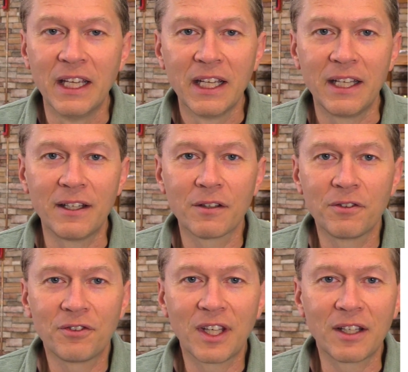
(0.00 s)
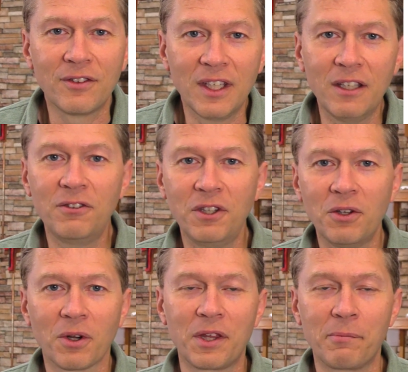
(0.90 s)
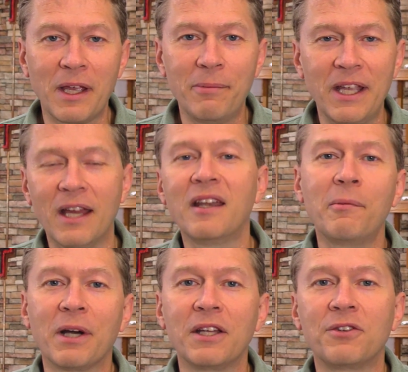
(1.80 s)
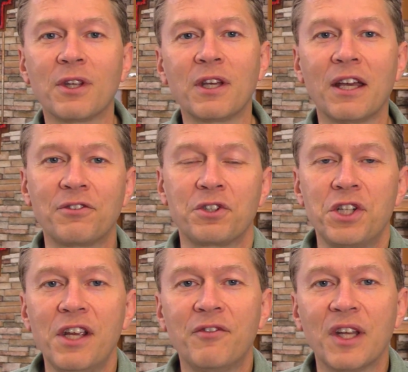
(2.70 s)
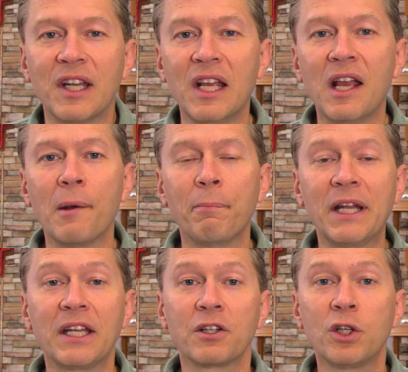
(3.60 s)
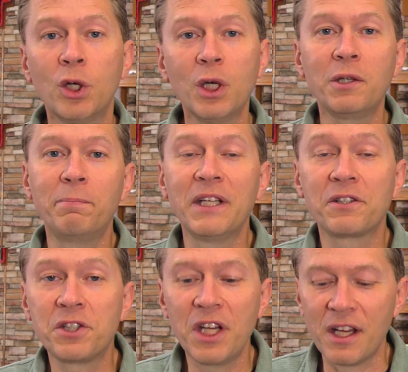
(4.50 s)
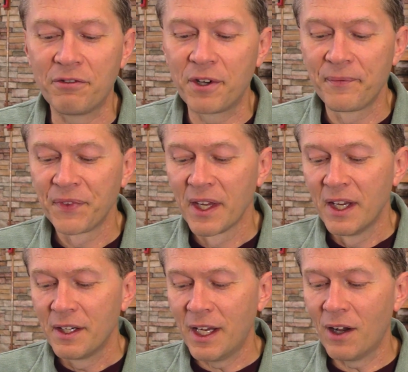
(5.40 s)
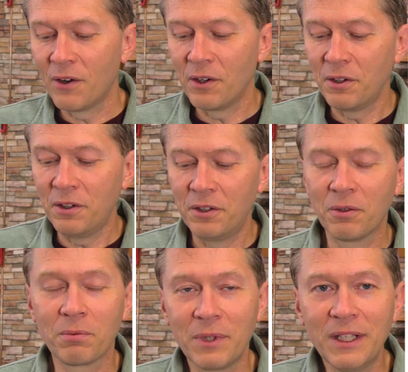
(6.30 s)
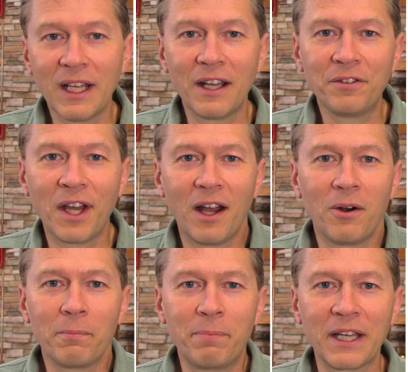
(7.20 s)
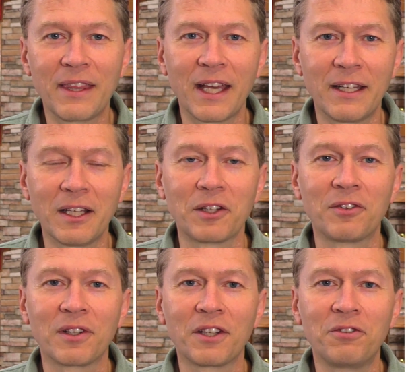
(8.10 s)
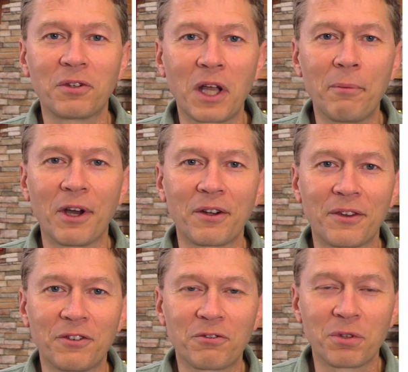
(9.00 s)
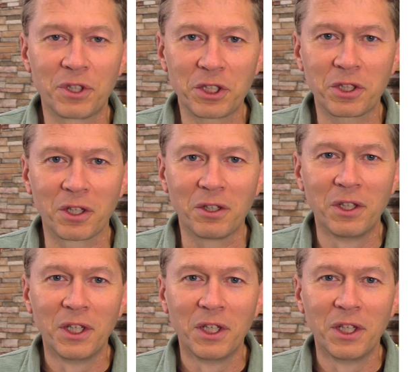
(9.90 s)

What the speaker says: He doesn't say it's easy or that maybe anybody has achieved it, but it could be achieved. Now, you don't realize how big that is unless you come out of this tradition.